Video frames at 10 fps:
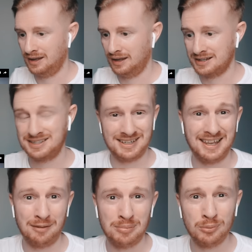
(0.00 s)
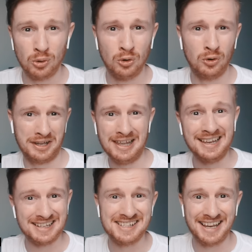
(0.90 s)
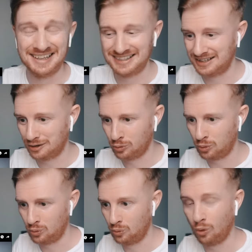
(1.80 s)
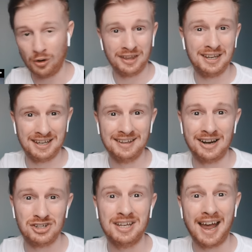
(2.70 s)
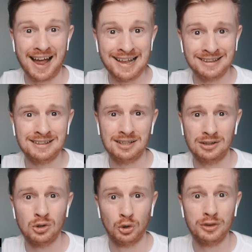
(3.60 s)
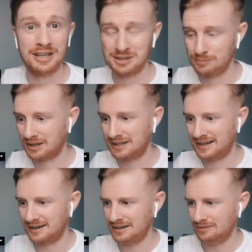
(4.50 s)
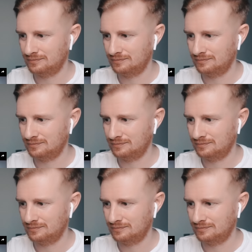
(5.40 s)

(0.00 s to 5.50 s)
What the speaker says: It's getting people like excited of what they can actually add to this military.